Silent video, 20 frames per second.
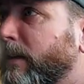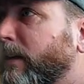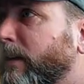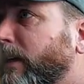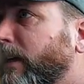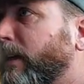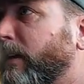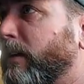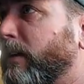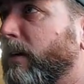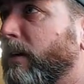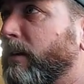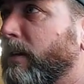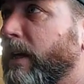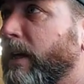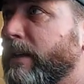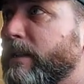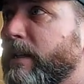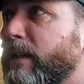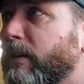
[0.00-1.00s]
the hard
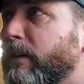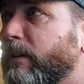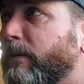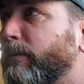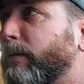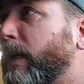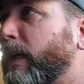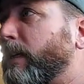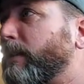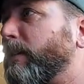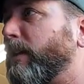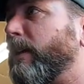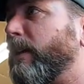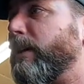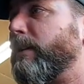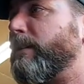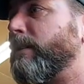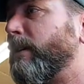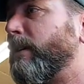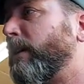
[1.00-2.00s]
lines here, the flex
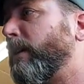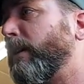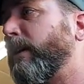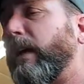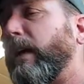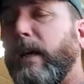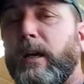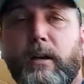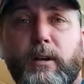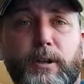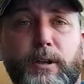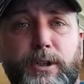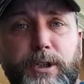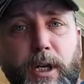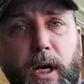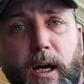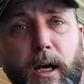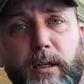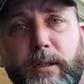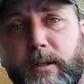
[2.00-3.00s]
lines, and our
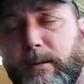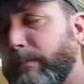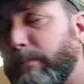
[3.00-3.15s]
shocks.